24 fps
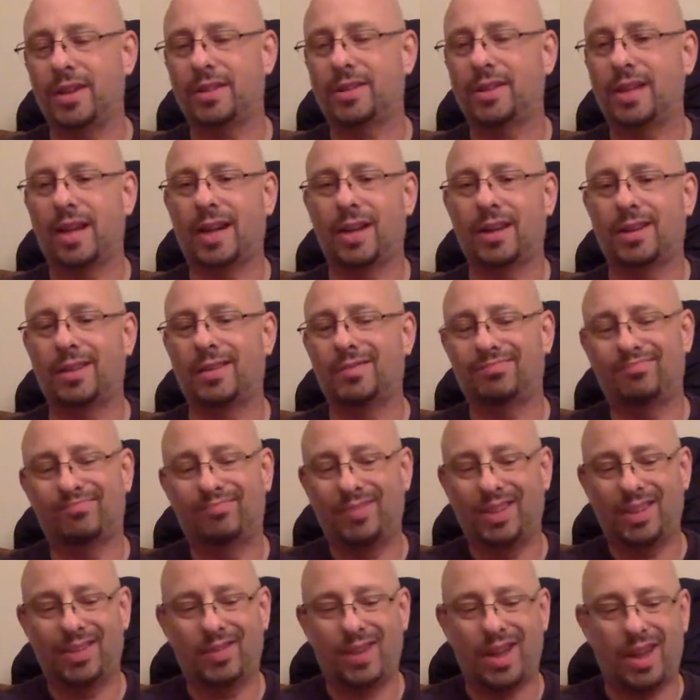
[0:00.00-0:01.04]
It's not gonna
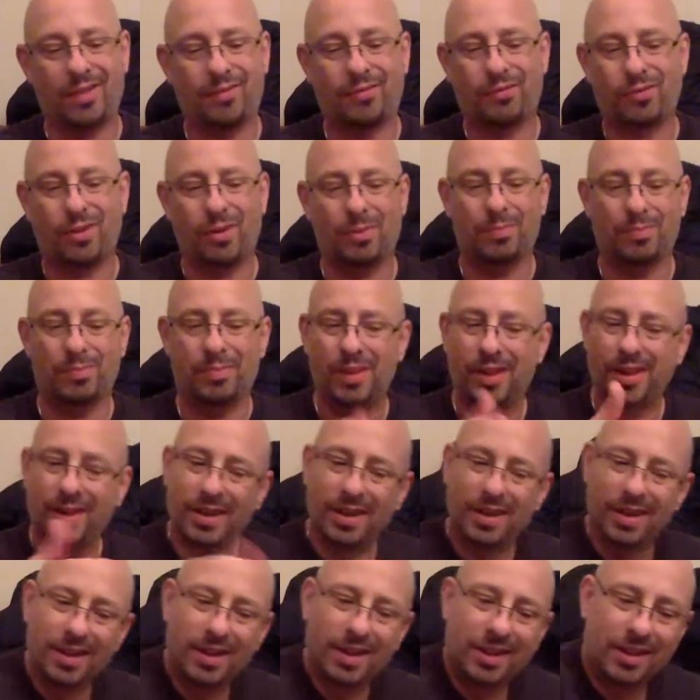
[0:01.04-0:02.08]
deviate from
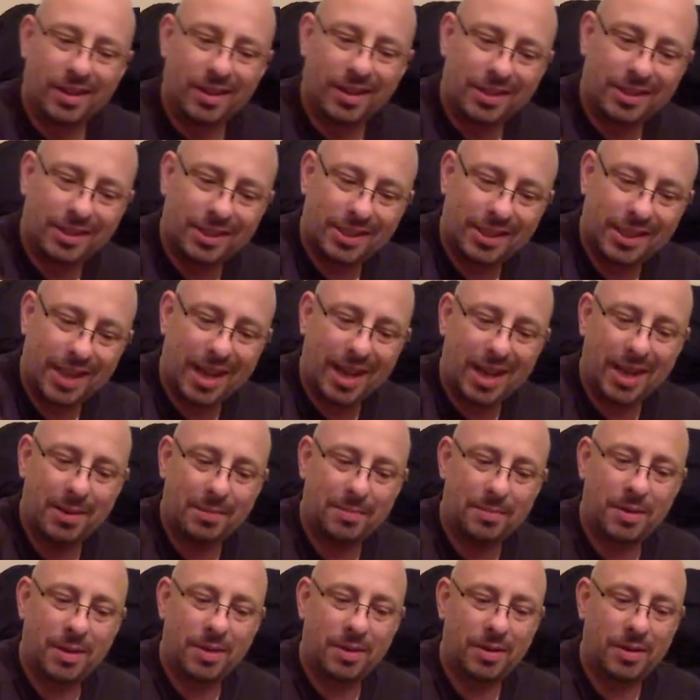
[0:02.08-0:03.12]
the
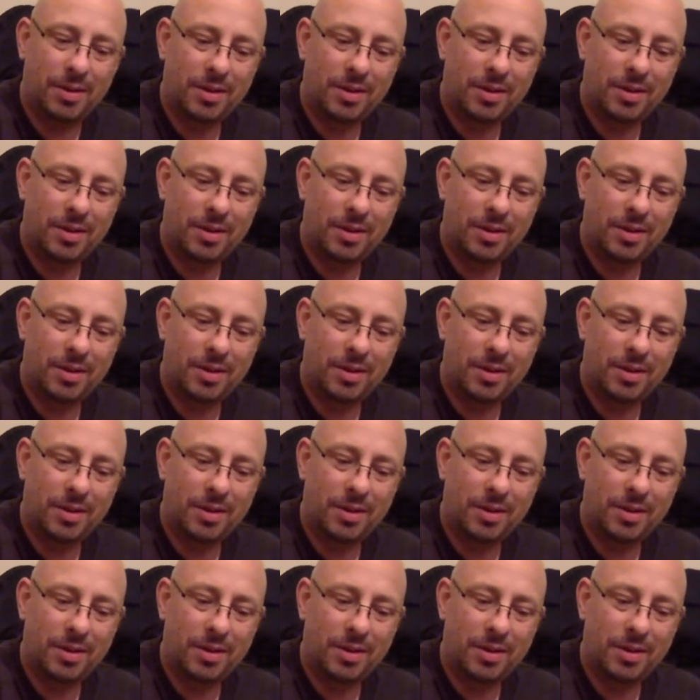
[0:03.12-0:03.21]
same